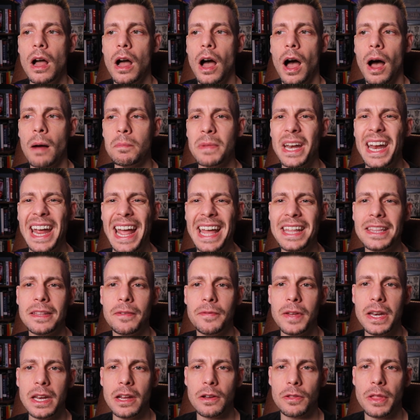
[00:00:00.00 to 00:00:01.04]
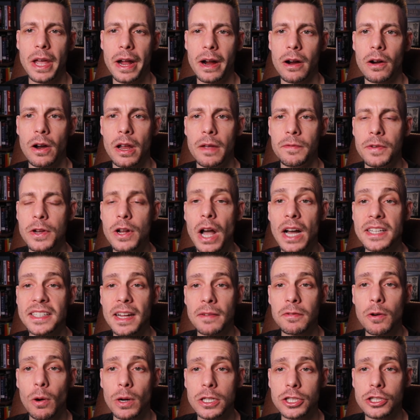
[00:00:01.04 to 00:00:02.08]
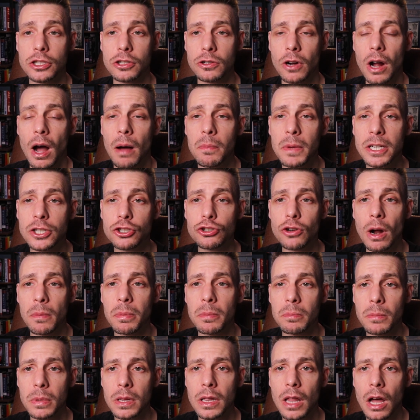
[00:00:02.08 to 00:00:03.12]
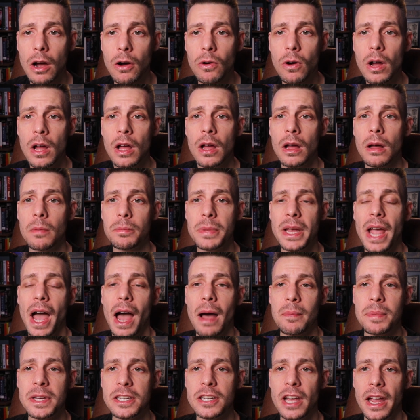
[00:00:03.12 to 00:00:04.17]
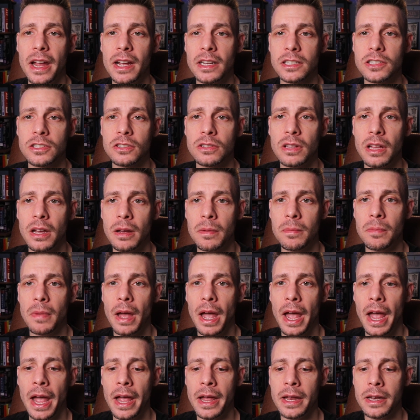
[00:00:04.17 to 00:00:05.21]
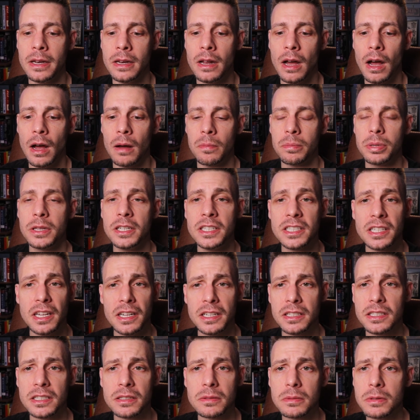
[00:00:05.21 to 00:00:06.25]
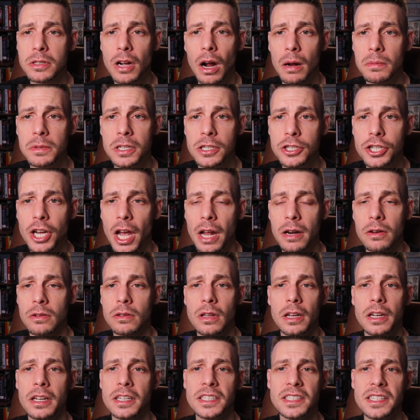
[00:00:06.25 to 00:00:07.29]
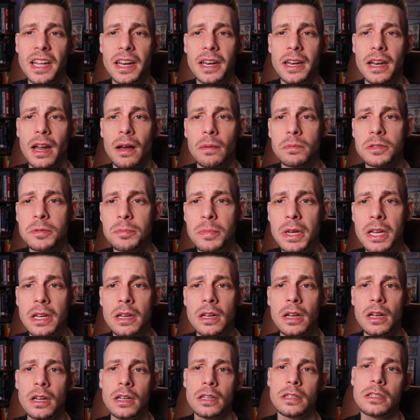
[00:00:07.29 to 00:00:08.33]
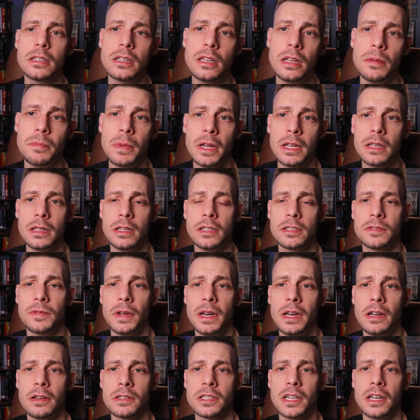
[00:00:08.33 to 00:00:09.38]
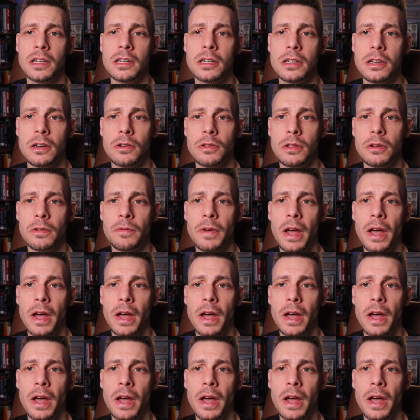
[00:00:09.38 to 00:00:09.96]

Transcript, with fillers: I'm going to end the video there. If you guys have questions or comments, drop them below. I'll be happy to answer them. And uh, please like and subscribe to the channel. Like I said, it helps me to keep making these videos and to know they're